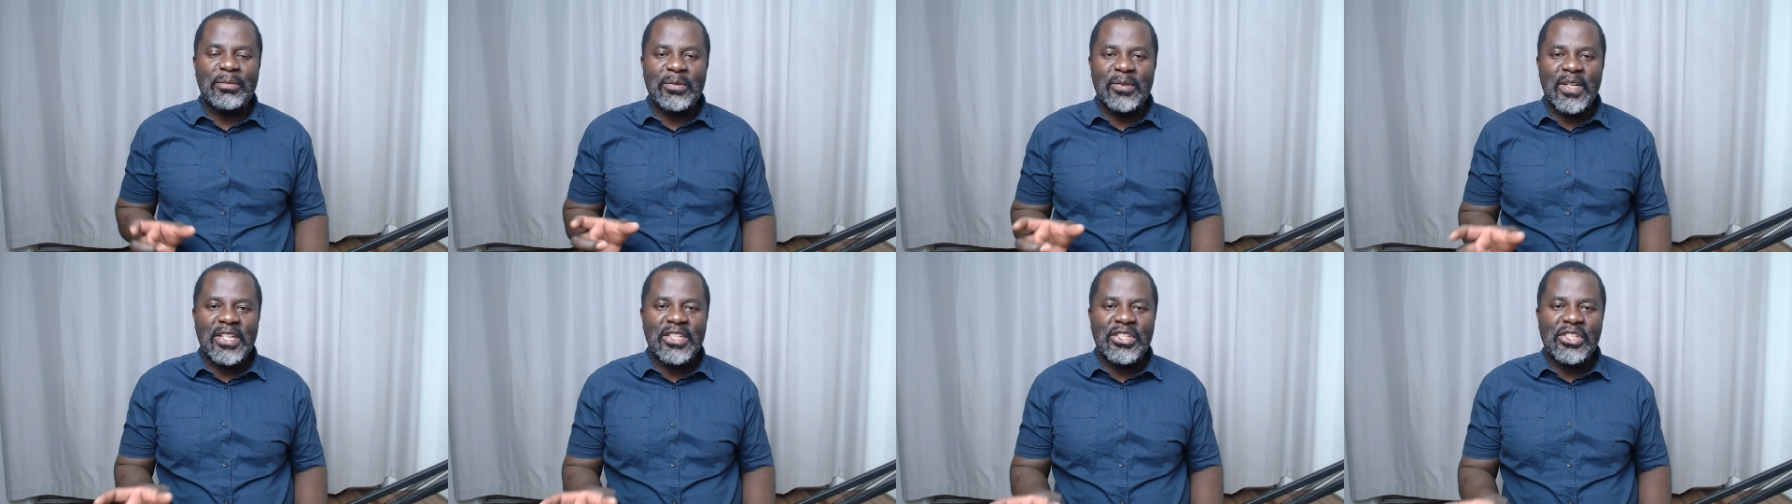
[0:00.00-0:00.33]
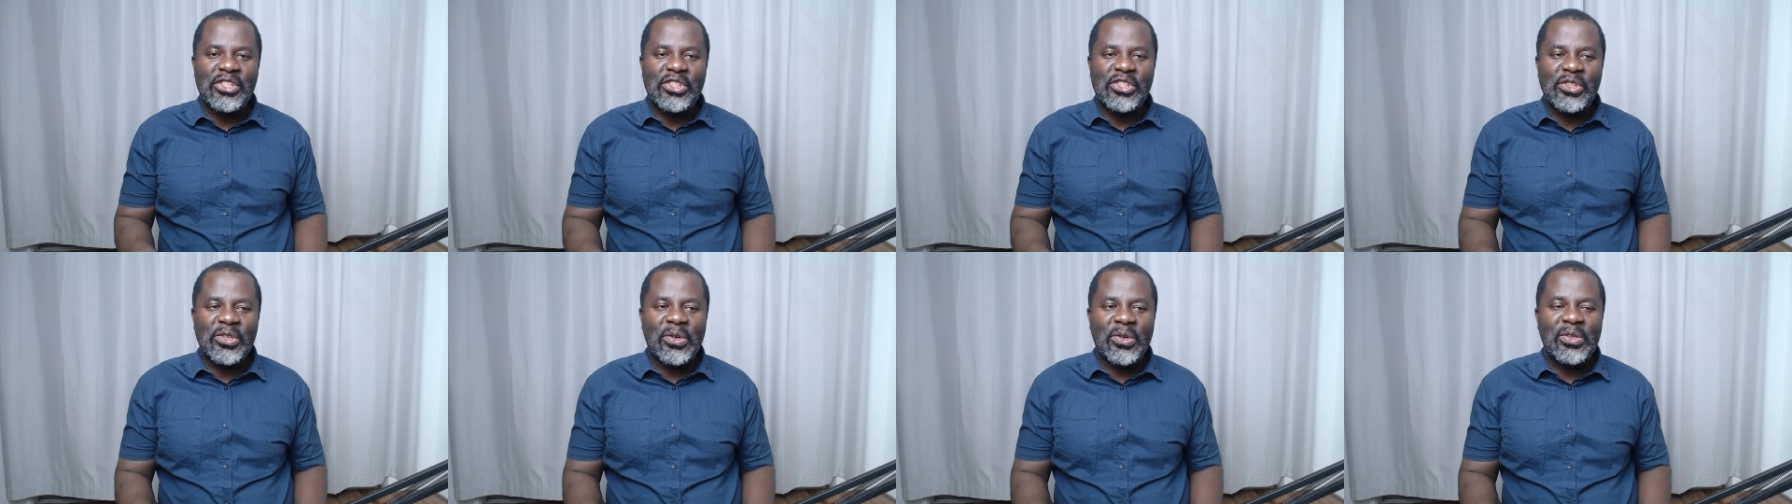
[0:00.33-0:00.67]

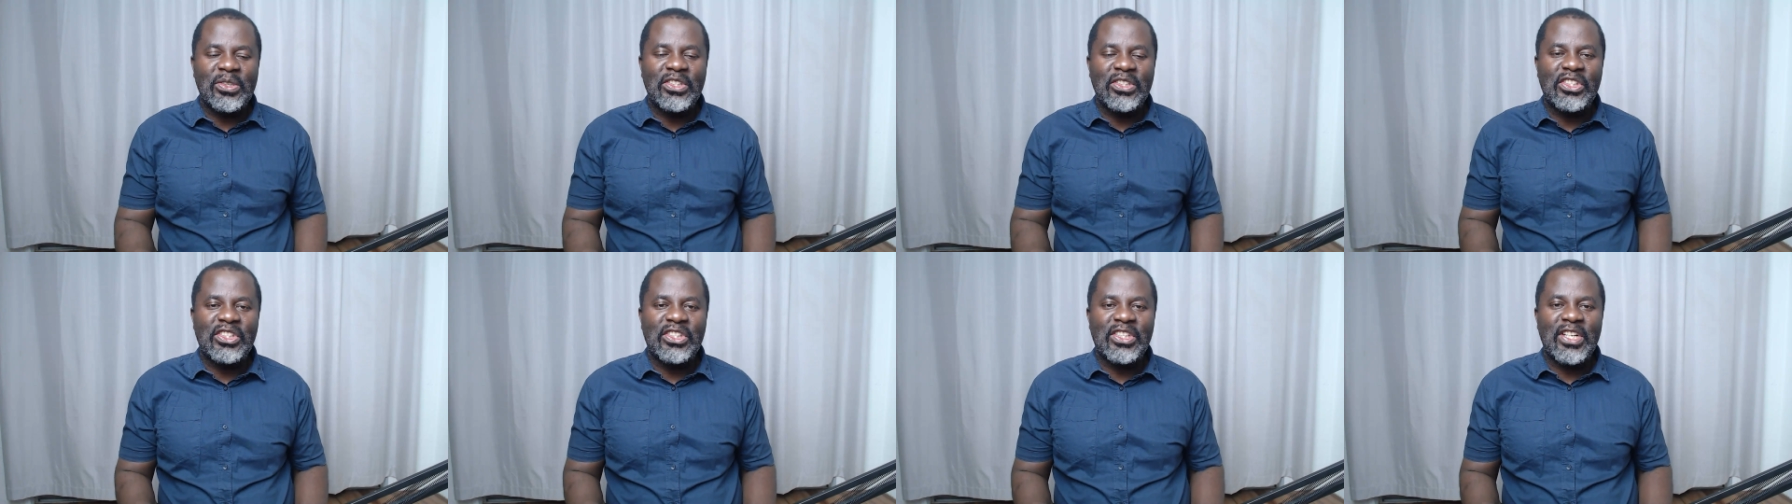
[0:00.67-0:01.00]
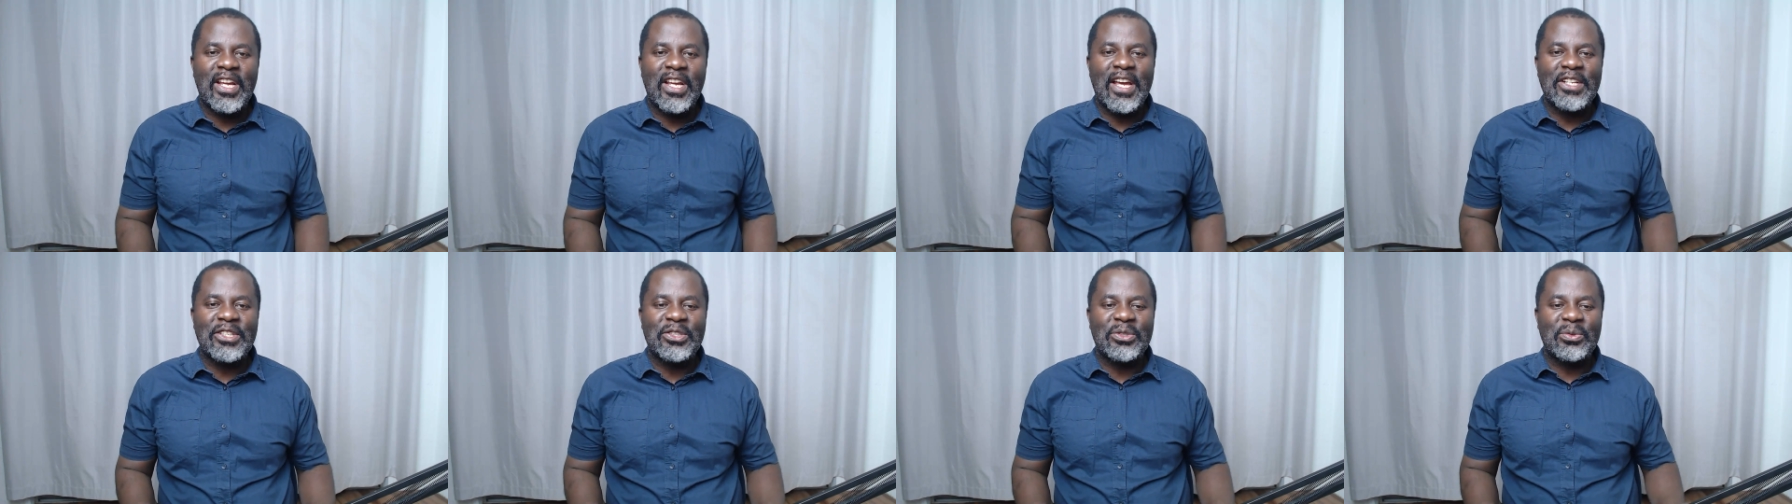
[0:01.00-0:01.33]
that John
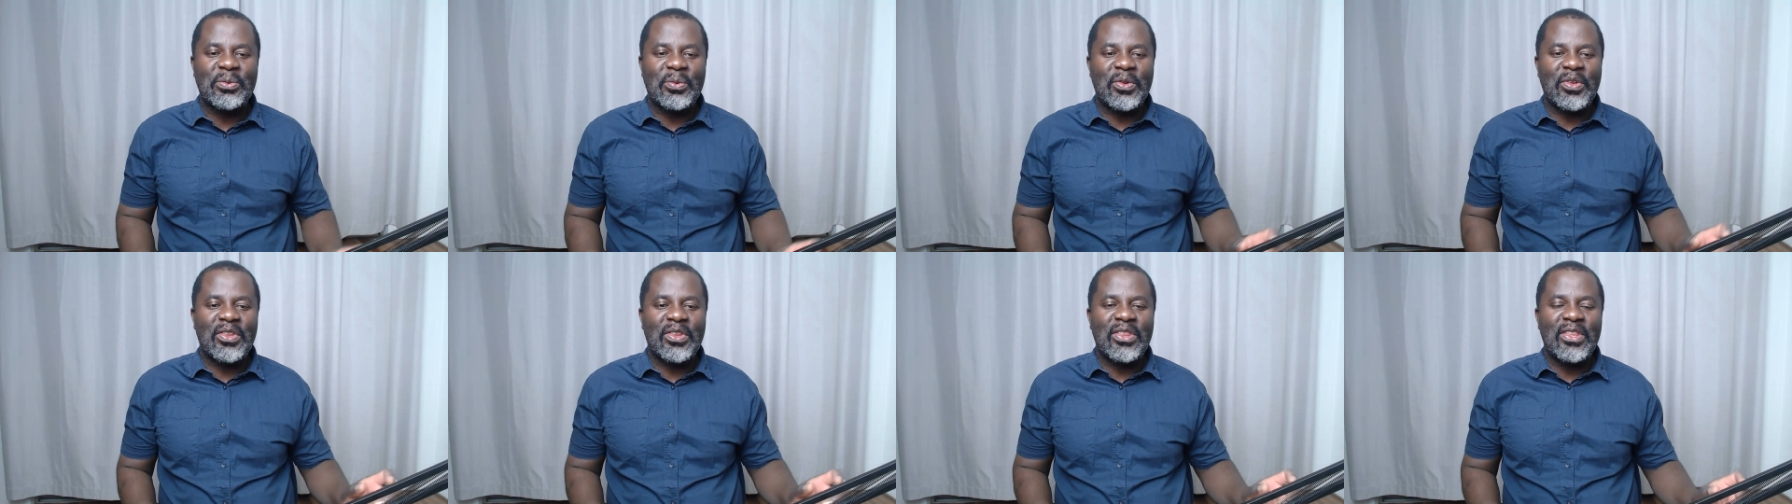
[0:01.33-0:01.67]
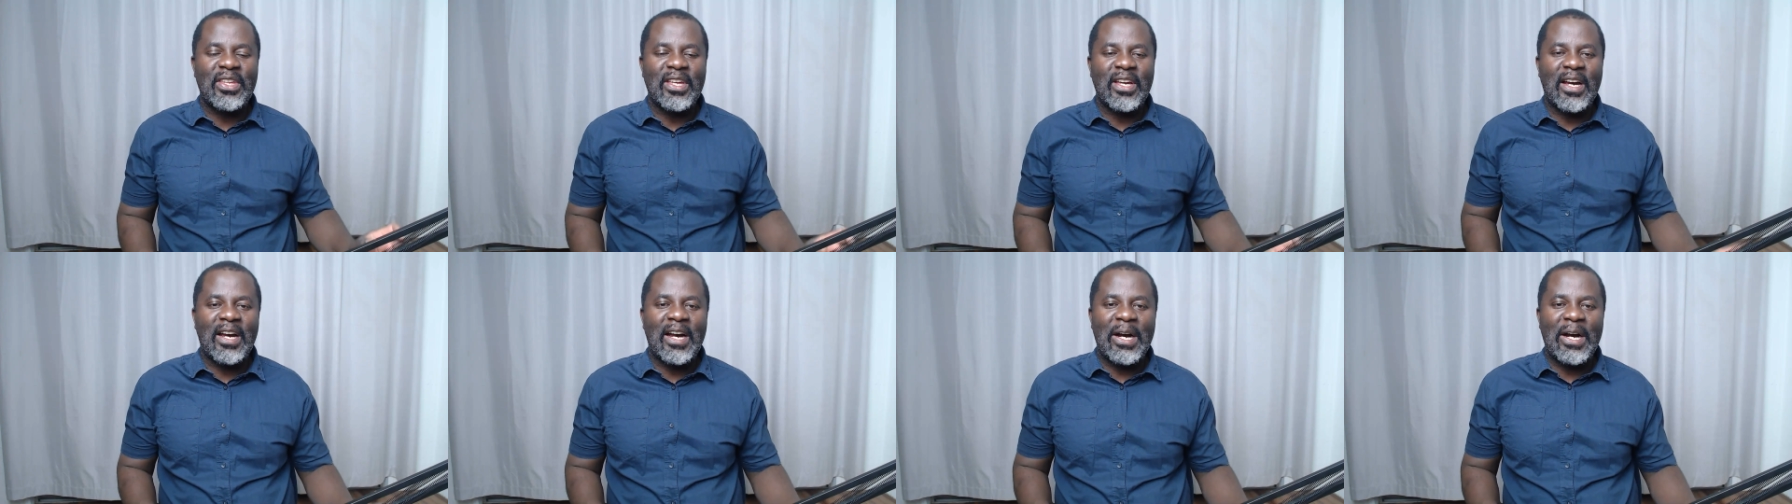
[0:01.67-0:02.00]
shares with
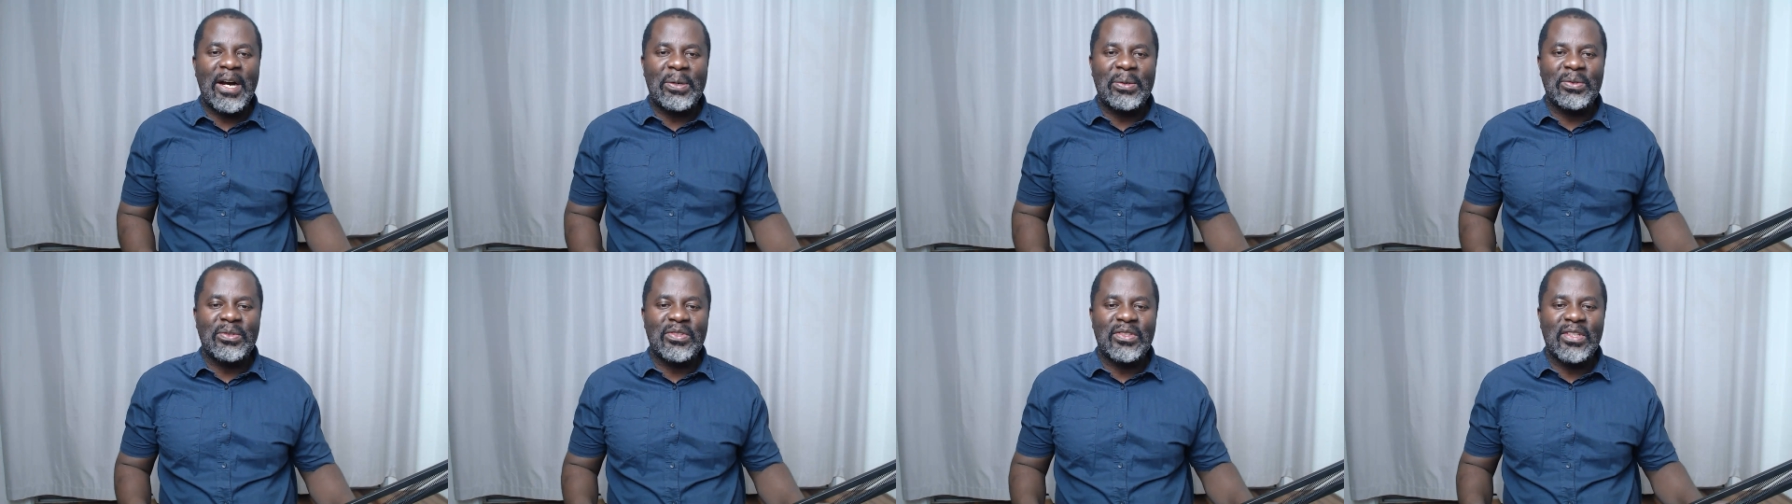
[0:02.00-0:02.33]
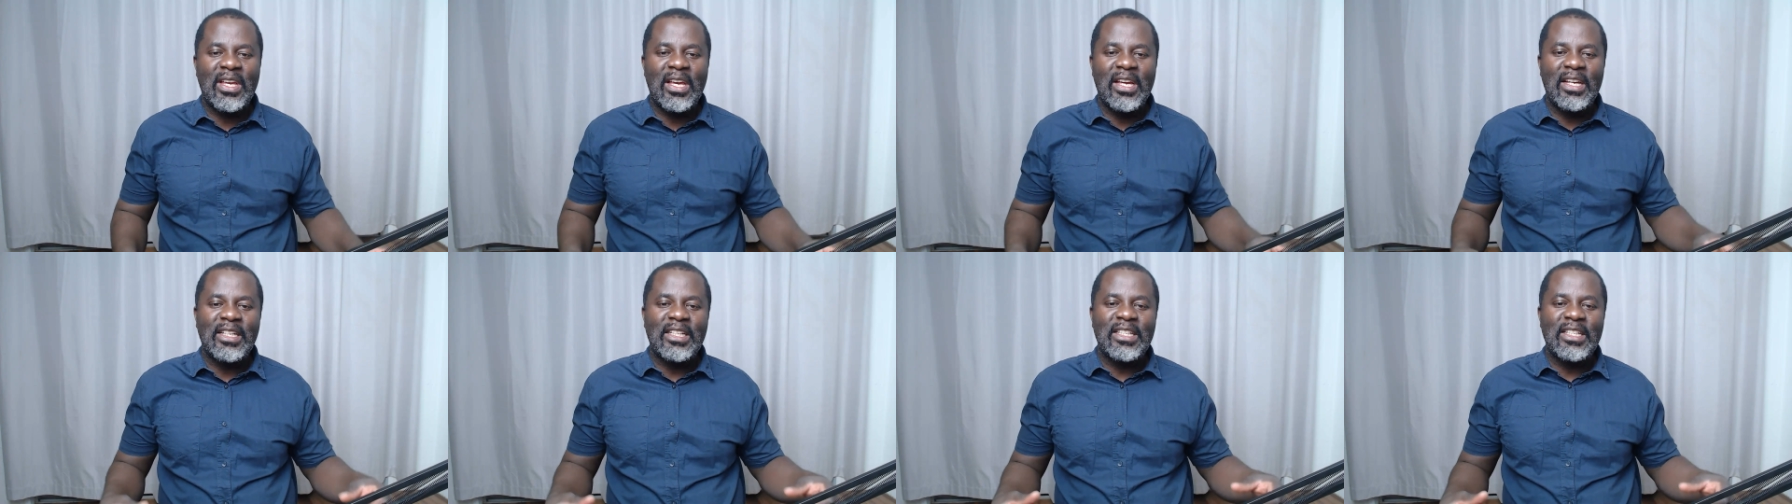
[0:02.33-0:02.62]
the house.